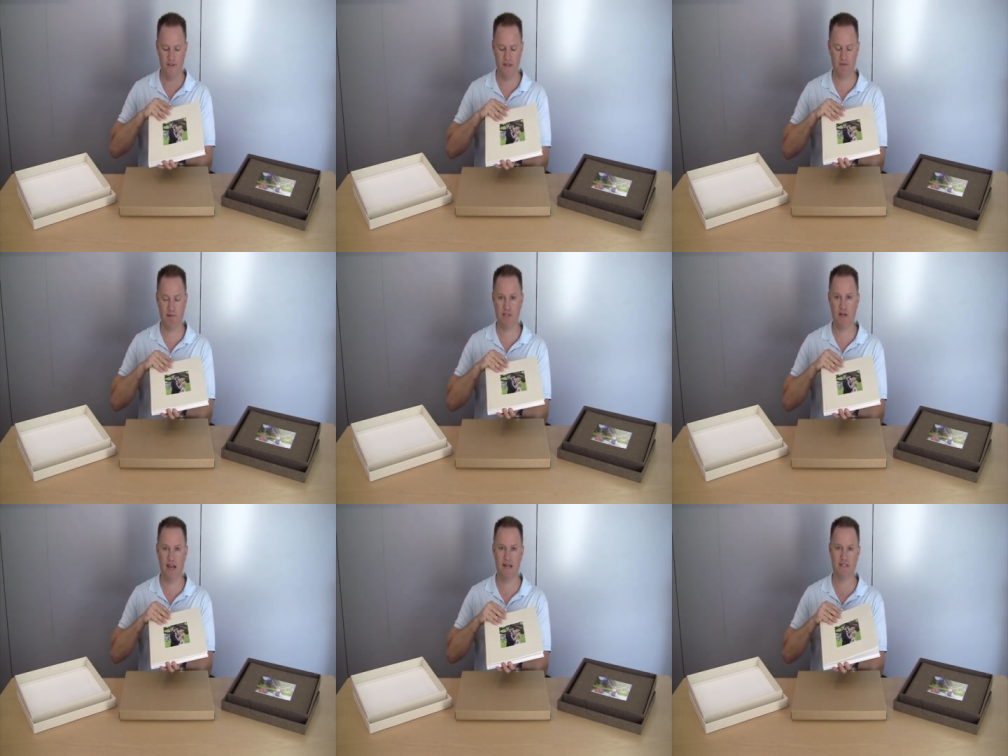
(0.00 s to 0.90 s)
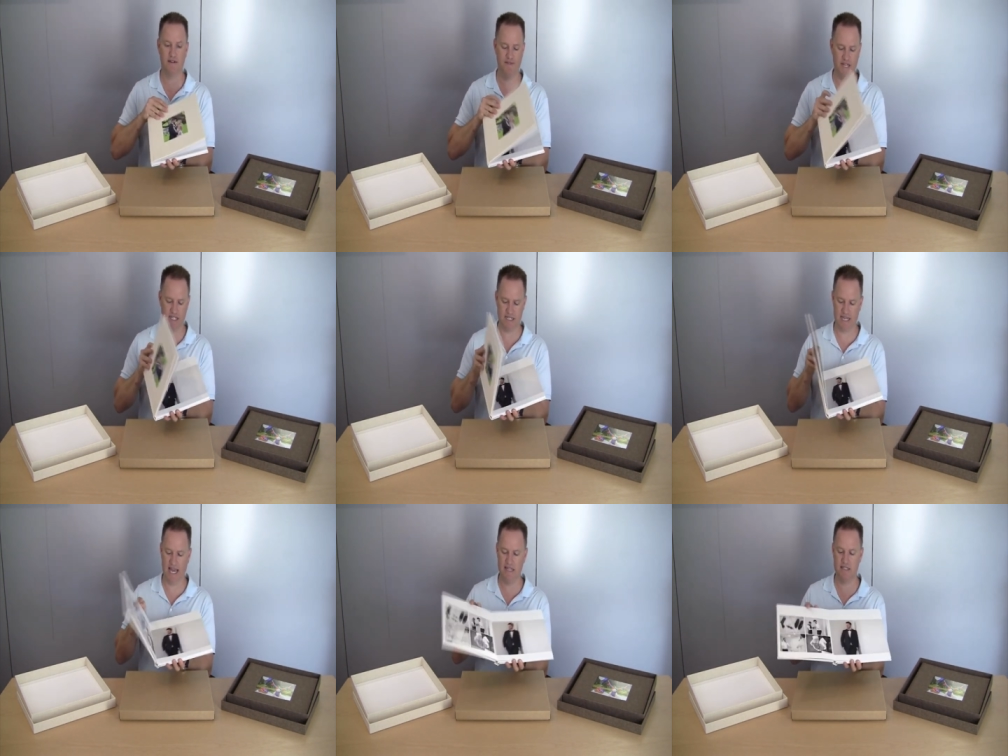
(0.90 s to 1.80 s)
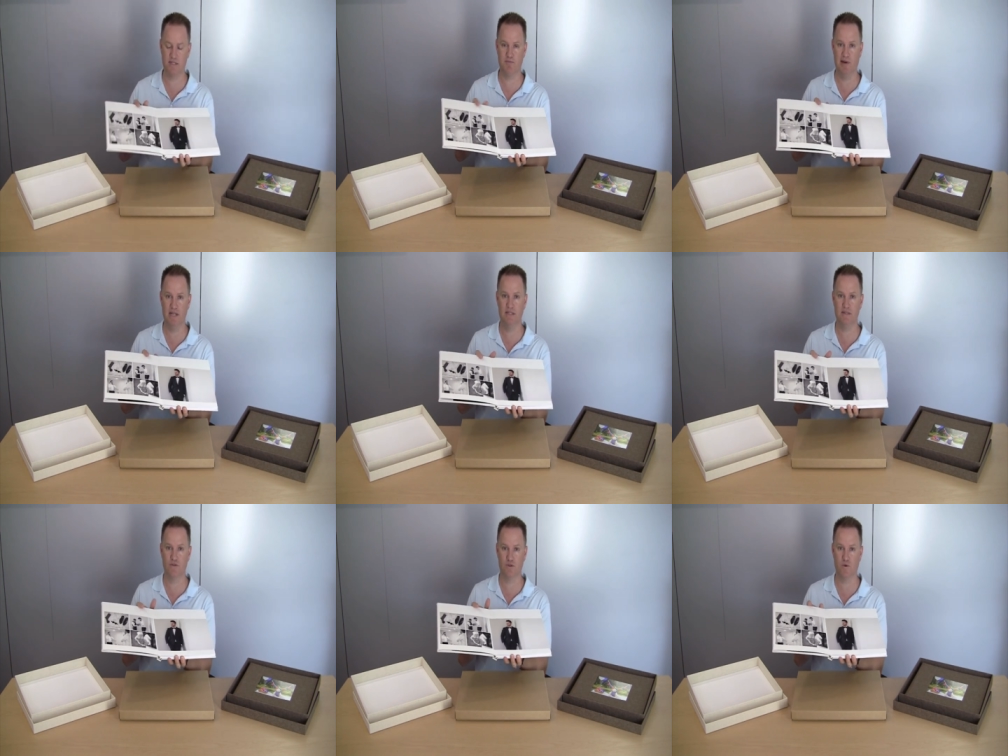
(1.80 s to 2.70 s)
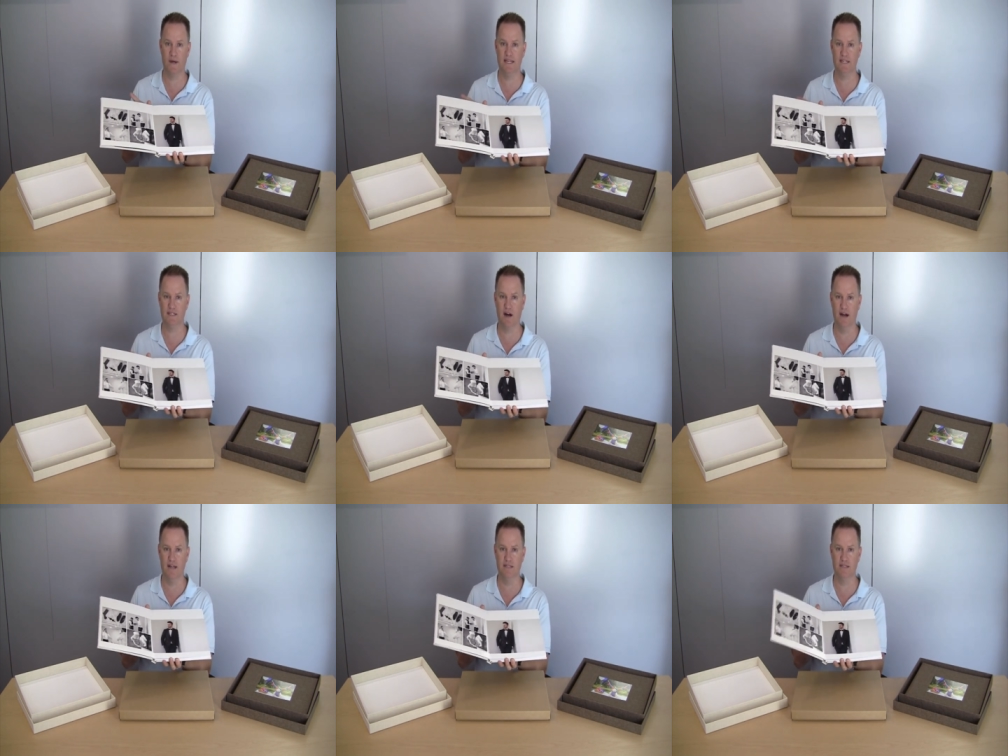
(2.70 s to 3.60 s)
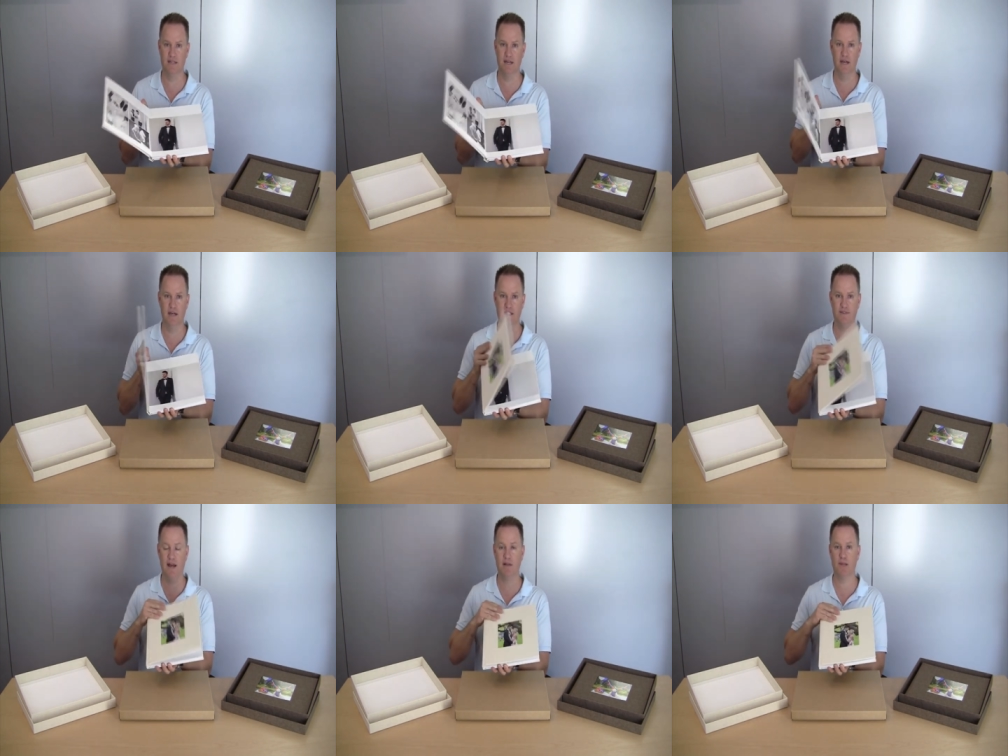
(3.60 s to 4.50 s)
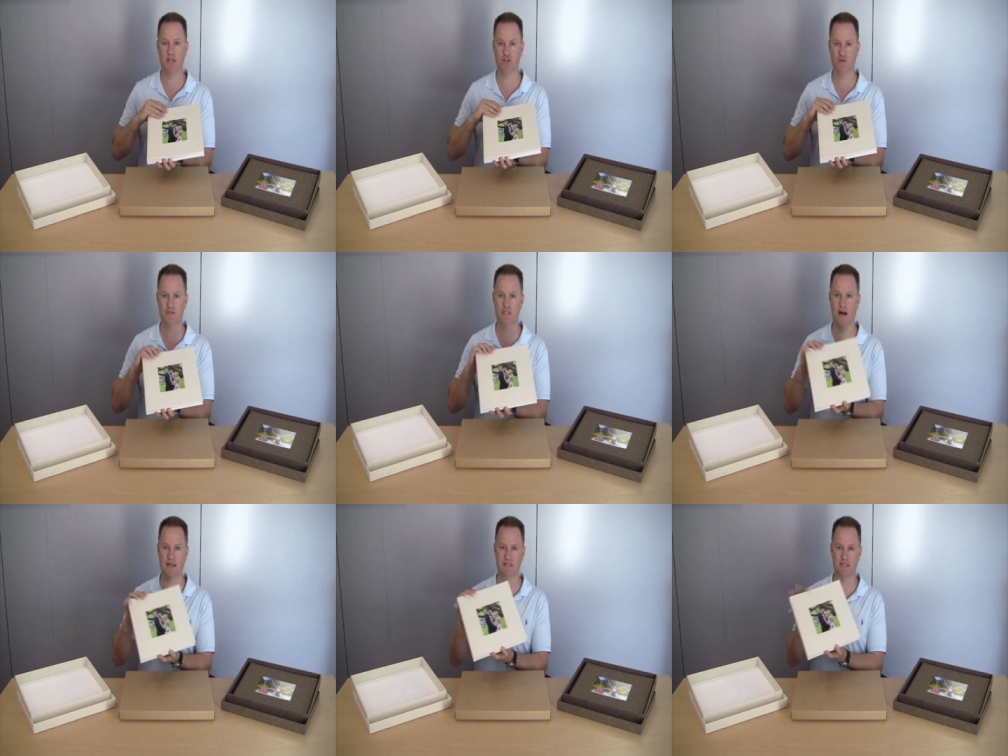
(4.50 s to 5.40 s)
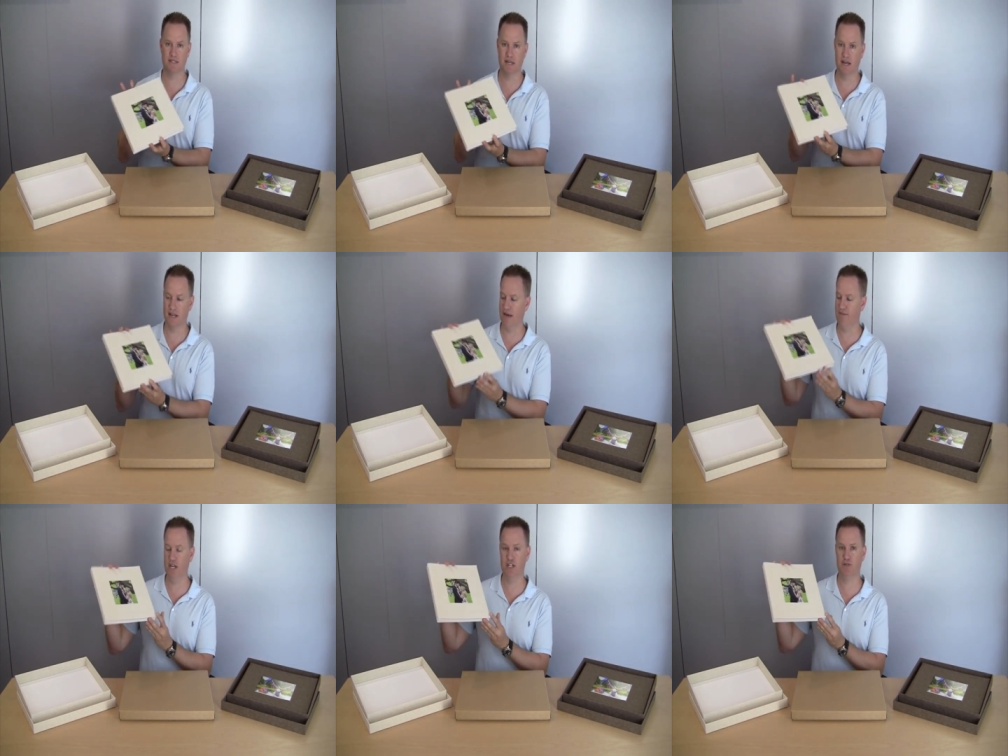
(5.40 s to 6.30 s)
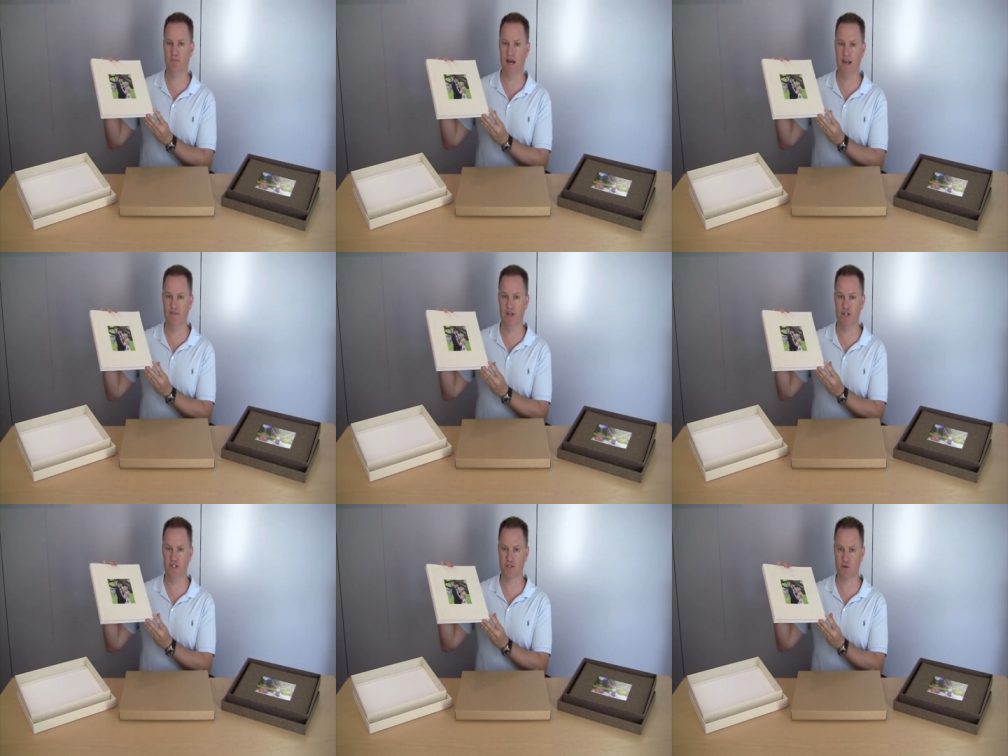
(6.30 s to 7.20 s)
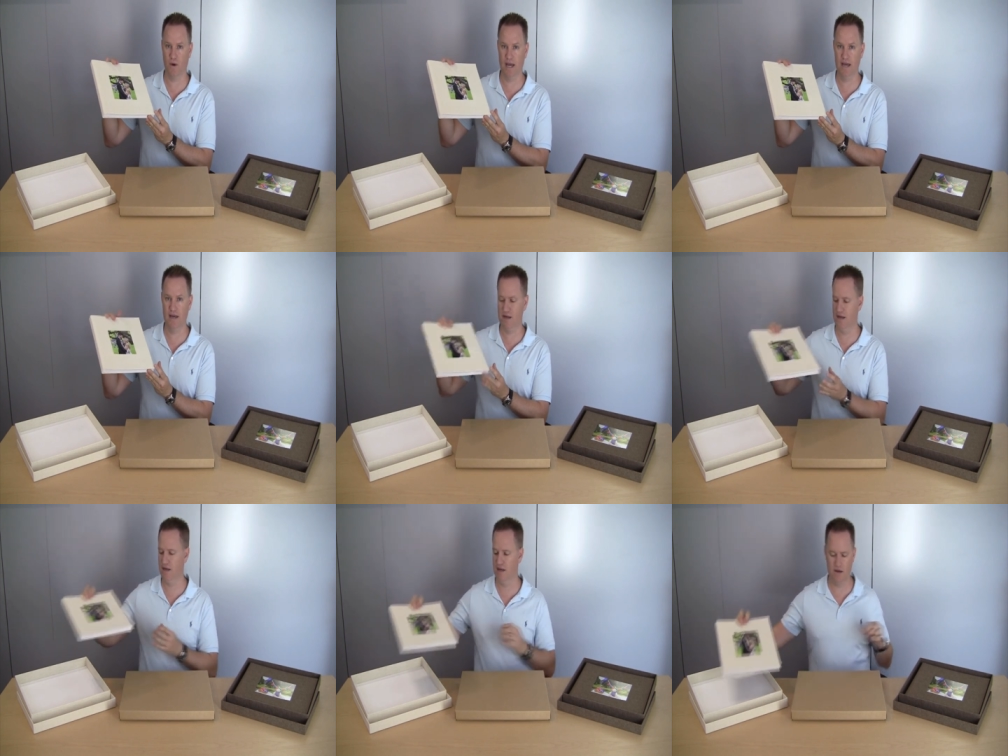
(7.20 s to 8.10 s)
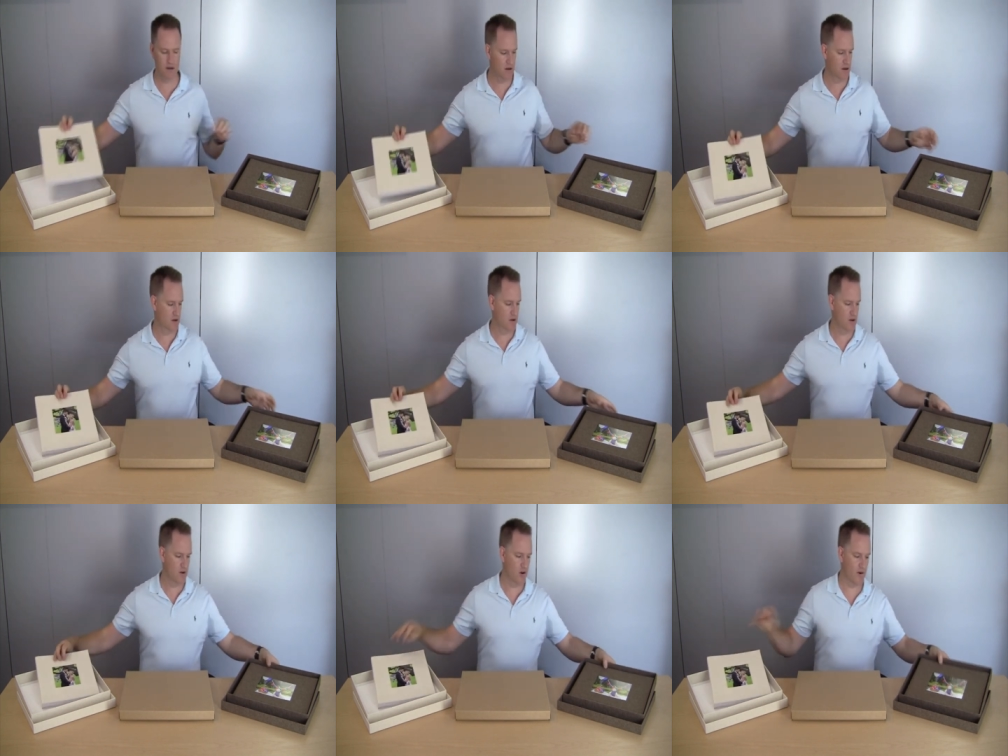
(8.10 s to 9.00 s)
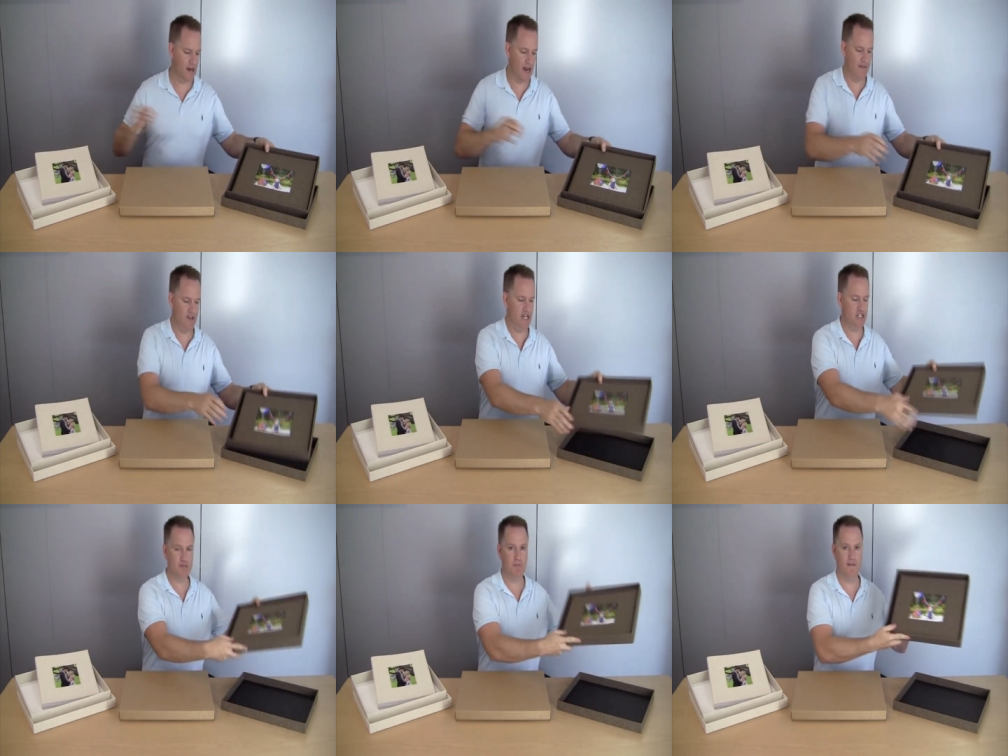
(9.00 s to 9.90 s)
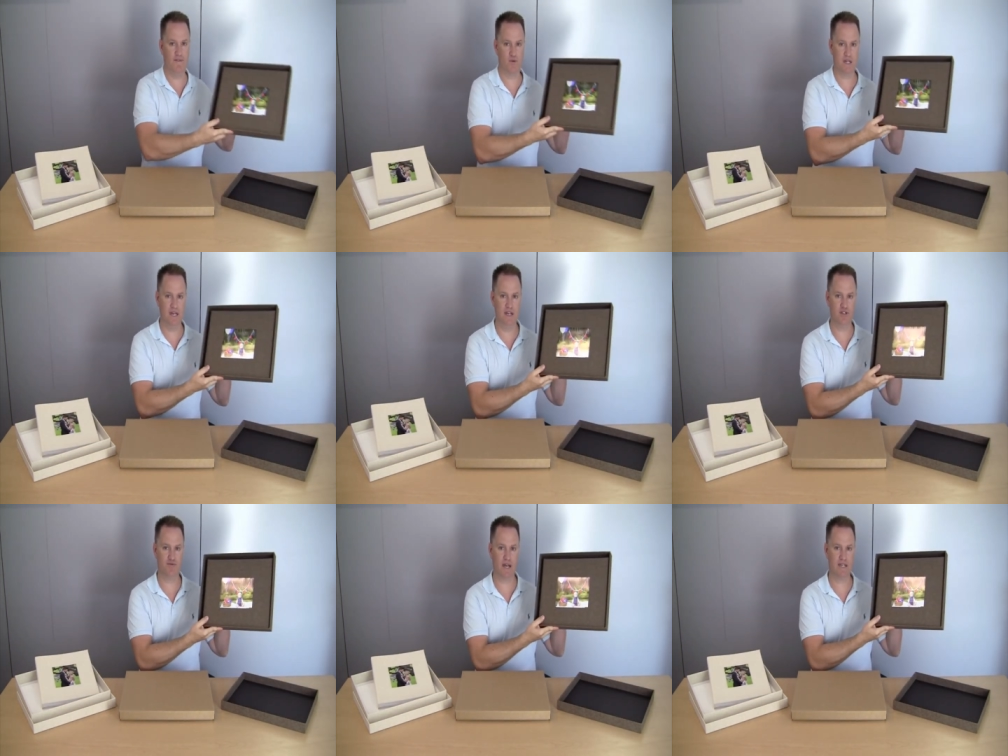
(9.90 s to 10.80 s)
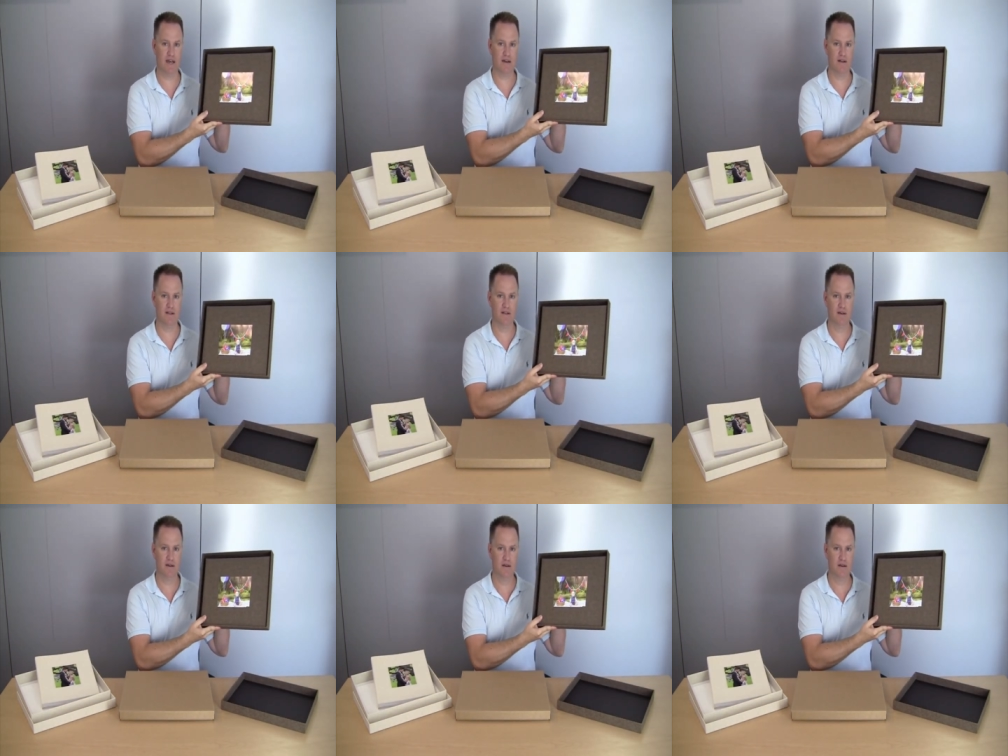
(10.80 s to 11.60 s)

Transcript: The Espresso Lustre features 10 spreads or 20 sides. It's available in two sizes, an 11 inch by 11 inch square or an 11 inch by 14 inch rectangle.